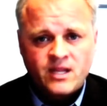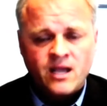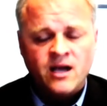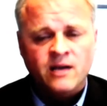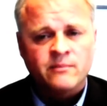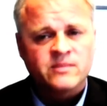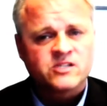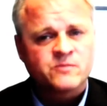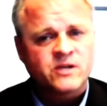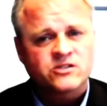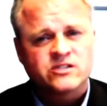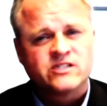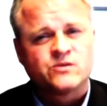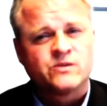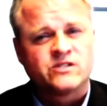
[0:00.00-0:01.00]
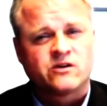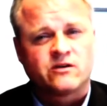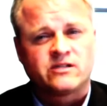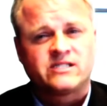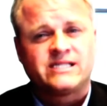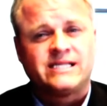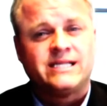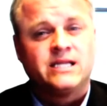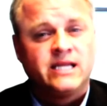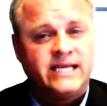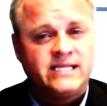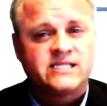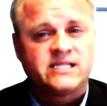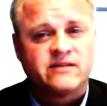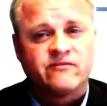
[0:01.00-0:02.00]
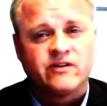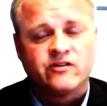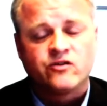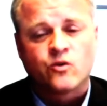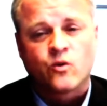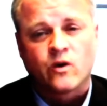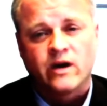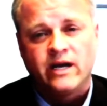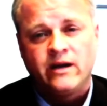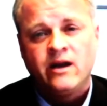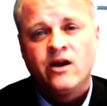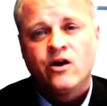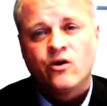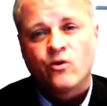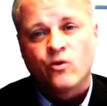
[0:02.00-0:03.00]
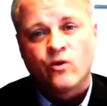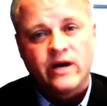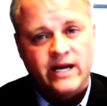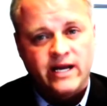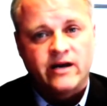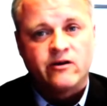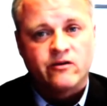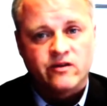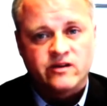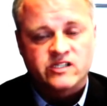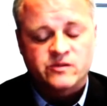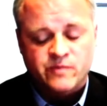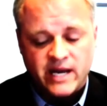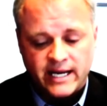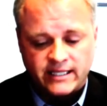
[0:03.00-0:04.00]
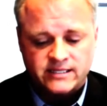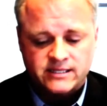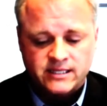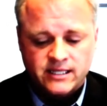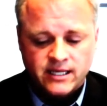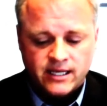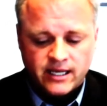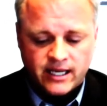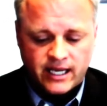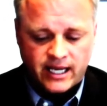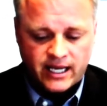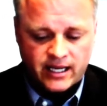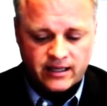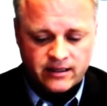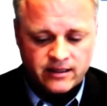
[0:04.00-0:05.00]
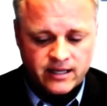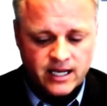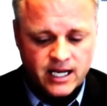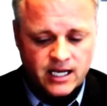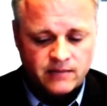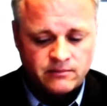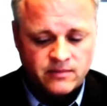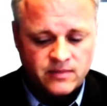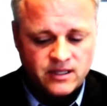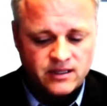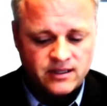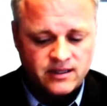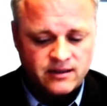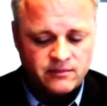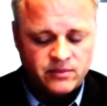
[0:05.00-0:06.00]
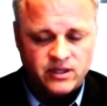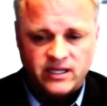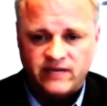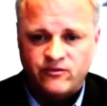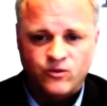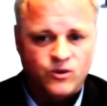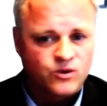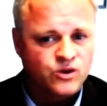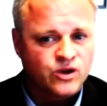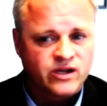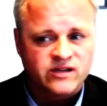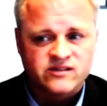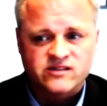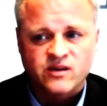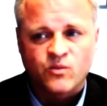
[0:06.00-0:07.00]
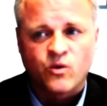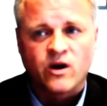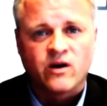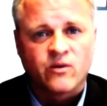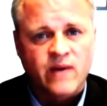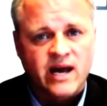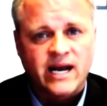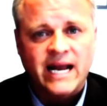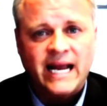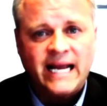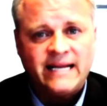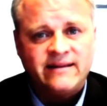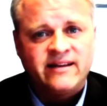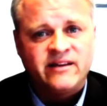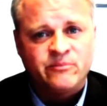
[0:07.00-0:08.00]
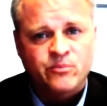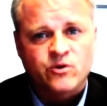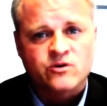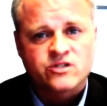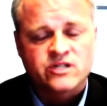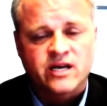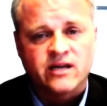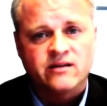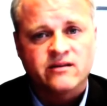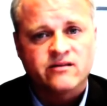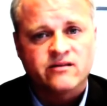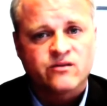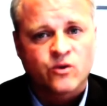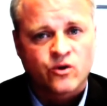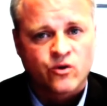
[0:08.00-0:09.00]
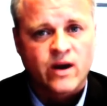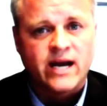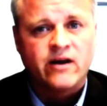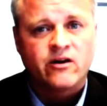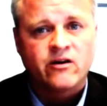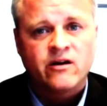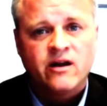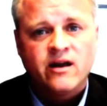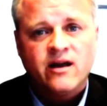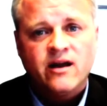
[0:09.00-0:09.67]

especially as we start to see lease inventory re-enter the space. And I believe we're looking somewhere around an 18% or greater